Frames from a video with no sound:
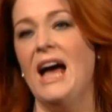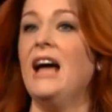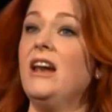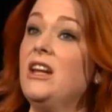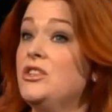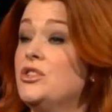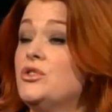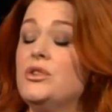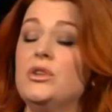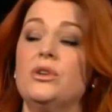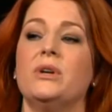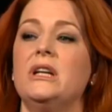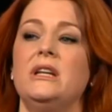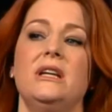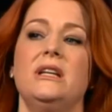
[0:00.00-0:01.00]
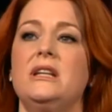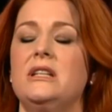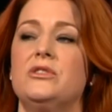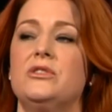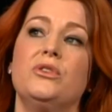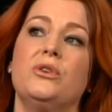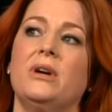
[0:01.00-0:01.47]
And it's true, it
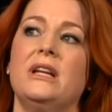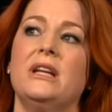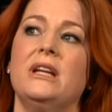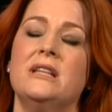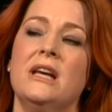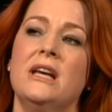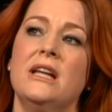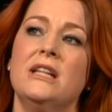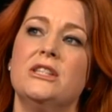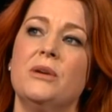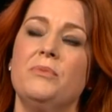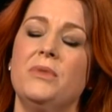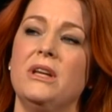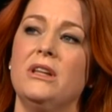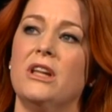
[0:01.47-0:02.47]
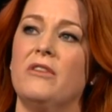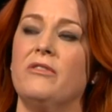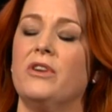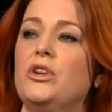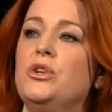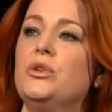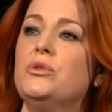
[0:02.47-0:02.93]
is true, and it's something that
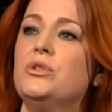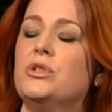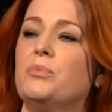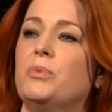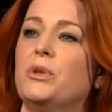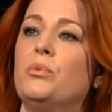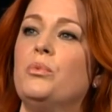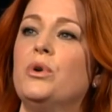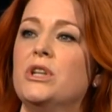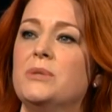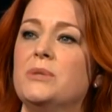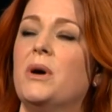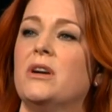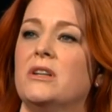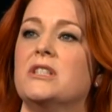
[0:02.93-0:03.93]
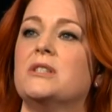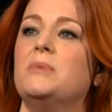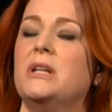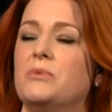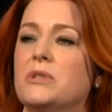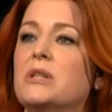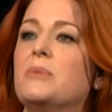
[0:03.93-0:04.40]
I've got used to, but the worst part has
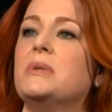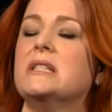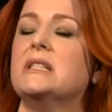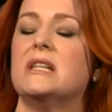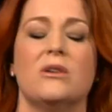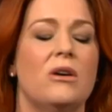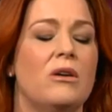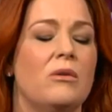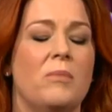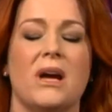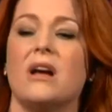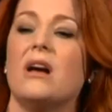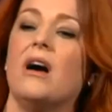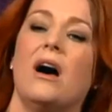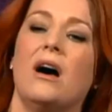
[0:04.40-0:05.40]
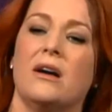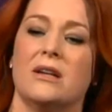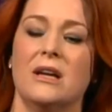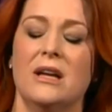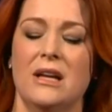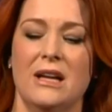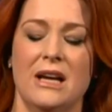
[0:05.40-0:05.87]
been when somebody says, oh my
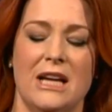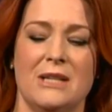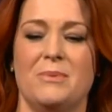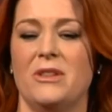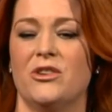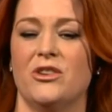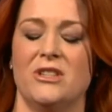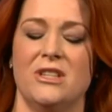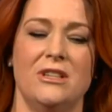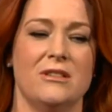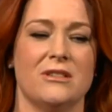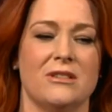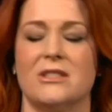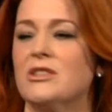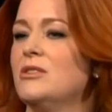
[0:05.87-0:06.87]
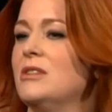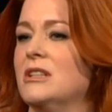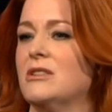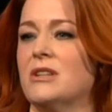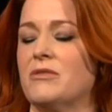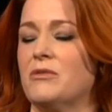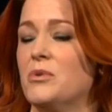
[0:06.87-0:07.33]
God, I spent 13 years at school
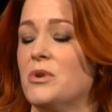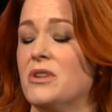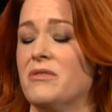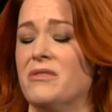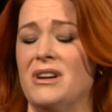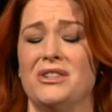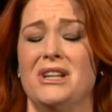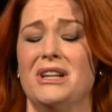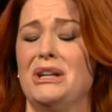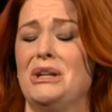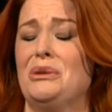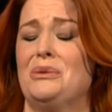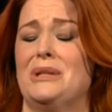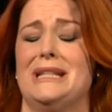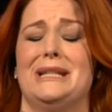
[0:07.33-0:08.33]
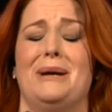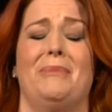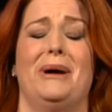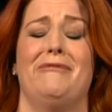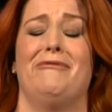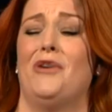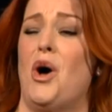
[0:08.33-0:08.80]
and I don't have a word of Irish, and you're going to go, that's
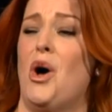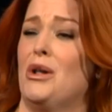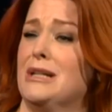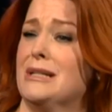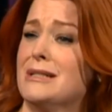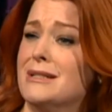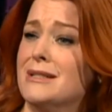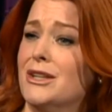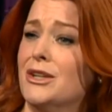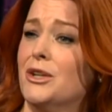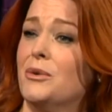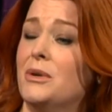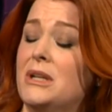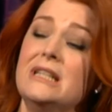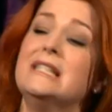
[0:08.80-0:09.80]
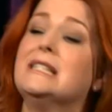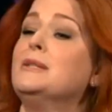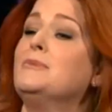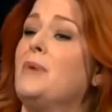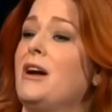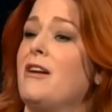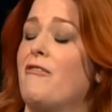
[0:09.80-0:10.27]
not my fault, and it
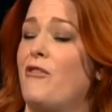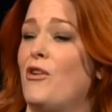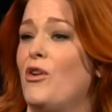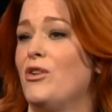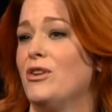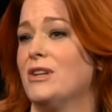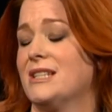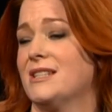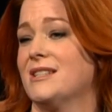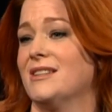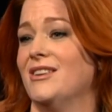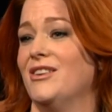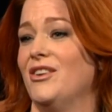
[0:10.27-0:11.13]
isn't my fault.